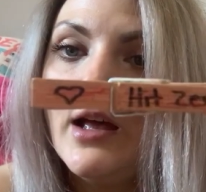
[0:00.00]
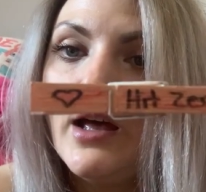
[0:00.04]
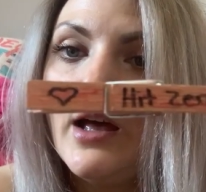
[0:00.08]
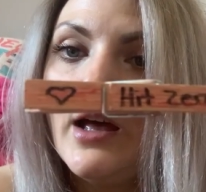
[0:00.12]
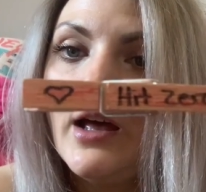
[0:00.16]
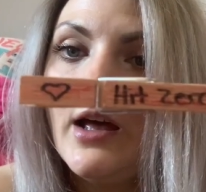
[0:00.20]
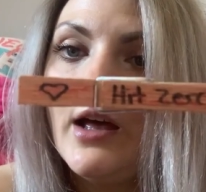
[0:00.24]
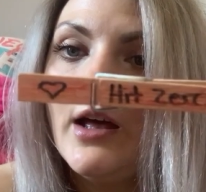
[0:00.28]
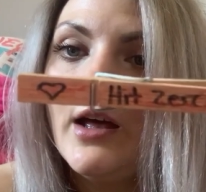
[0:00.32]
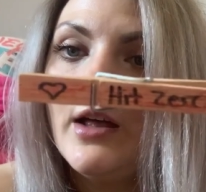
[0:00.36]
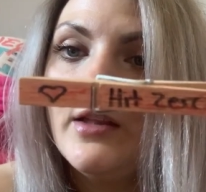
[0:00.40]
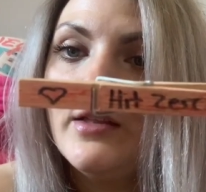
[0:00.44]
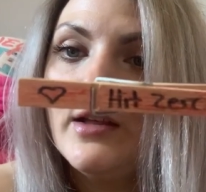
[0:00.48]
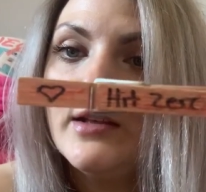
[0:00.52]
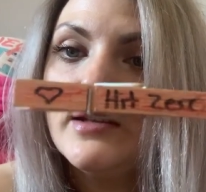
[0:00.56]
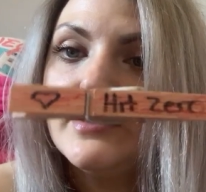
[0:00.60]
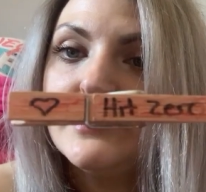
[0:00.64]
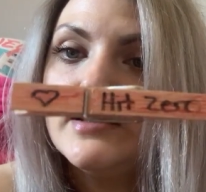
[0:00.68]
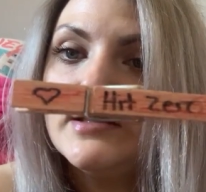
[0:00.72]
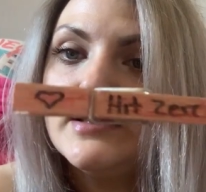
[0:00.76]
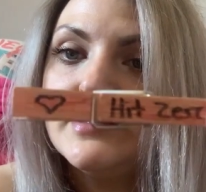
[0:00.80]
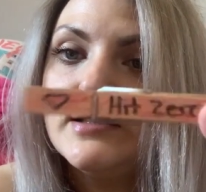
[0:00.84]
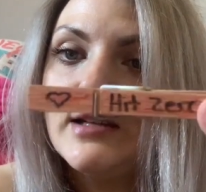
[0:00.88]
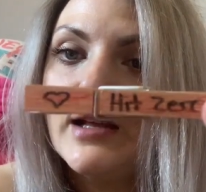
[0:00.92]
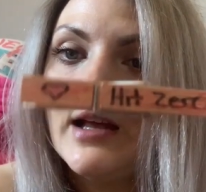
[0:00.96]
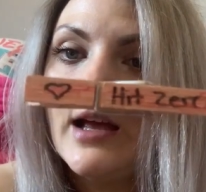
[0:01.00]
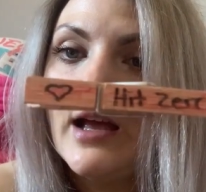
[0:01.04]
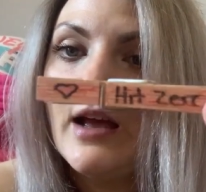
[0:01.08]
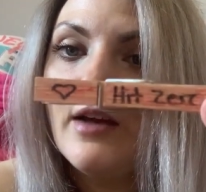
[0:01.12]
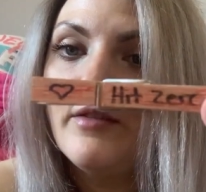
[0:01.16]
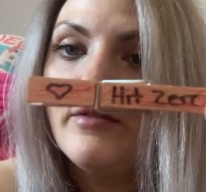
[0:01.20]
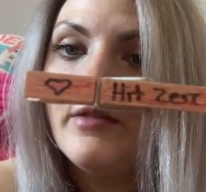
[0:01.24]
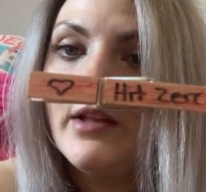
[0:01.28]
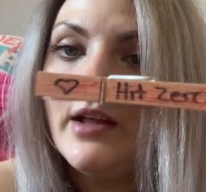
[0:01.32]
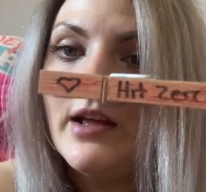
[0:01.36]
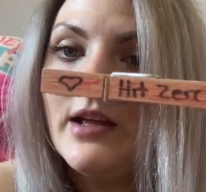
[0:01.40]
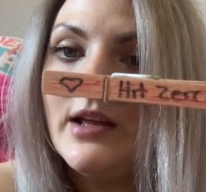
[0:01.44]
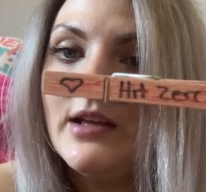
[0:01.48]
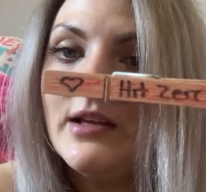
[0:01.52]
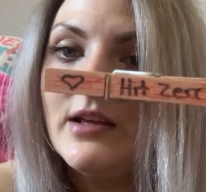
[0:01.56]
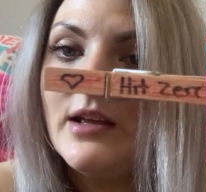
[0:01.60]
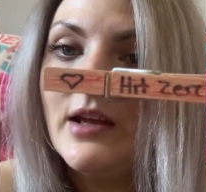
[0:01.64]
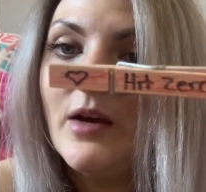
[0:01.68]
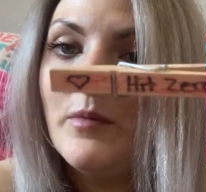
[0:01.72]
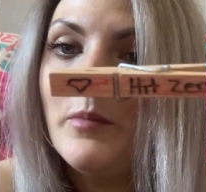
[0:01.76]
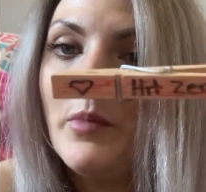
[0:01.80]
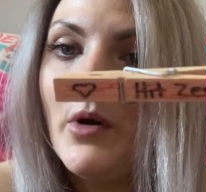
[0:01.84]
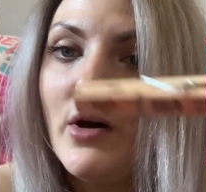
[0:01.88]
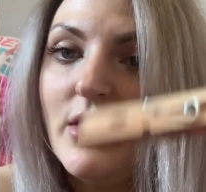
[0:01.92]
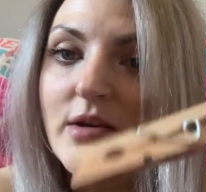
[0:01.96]
that have like
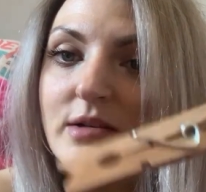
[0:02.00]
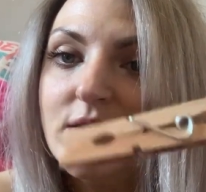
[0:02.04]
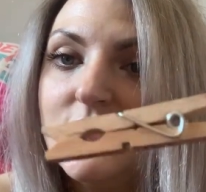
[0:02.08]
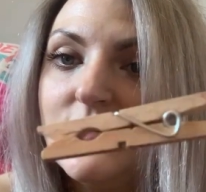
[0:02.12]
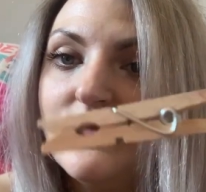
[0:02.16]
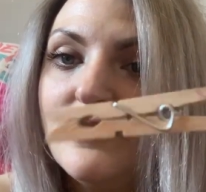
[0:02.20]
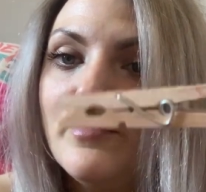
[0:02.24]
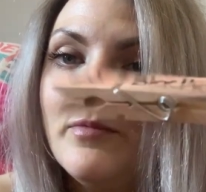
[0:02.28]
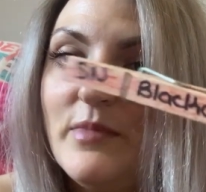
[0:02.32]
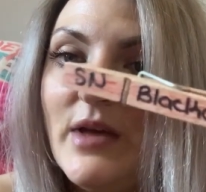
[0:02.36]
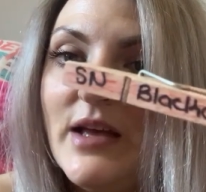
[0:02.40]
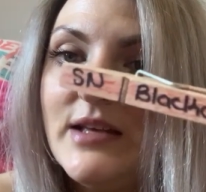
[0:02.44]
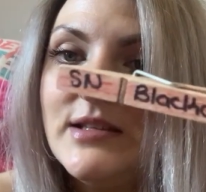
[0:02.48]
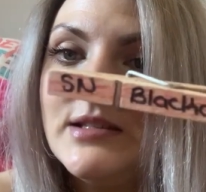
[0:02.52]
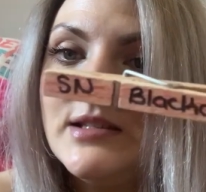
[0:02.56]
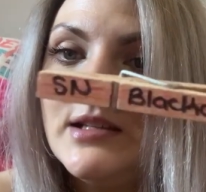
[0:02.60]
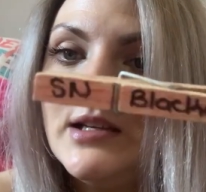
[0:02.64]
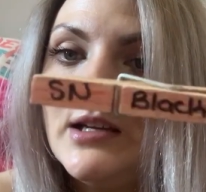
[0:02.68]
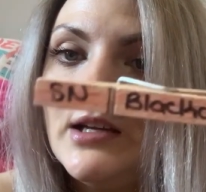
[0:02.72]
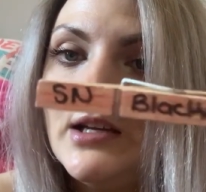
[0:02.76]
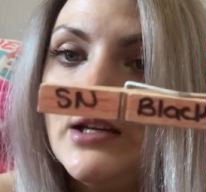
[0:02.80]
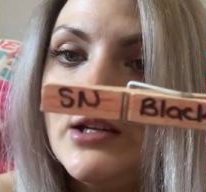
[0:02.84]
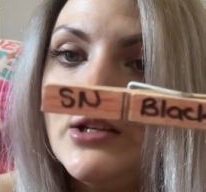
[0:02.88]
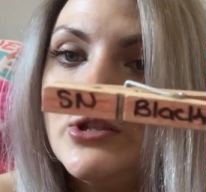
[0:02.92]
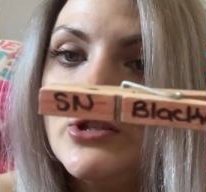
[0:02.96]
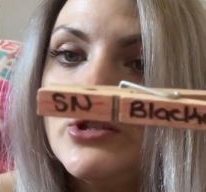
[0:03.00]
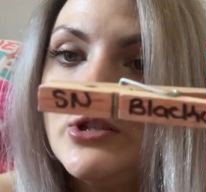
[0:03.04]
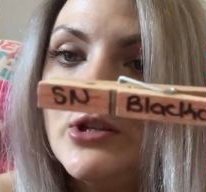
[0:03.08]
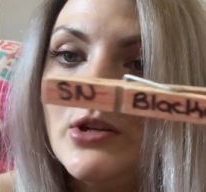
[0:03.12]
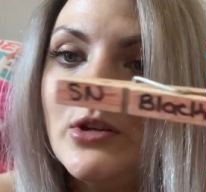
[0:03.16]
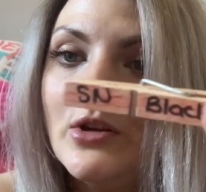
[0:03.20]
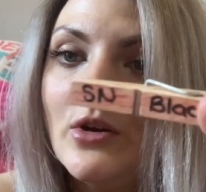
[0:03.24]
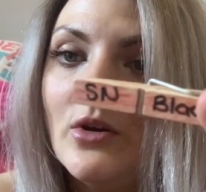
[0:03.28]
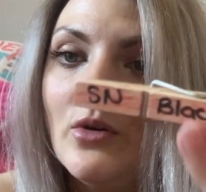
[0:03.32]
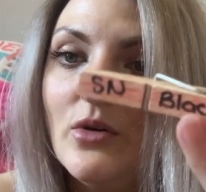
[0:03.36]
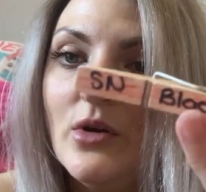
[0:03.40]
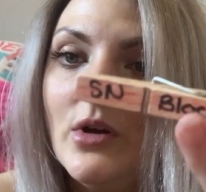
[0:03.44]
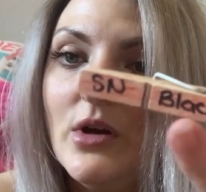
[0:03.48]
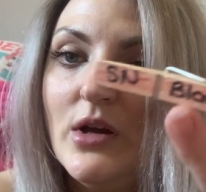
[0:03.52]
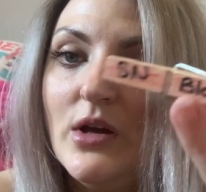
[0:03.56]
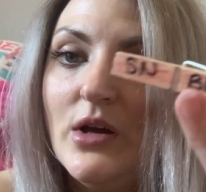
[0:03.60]
a positive message, you know,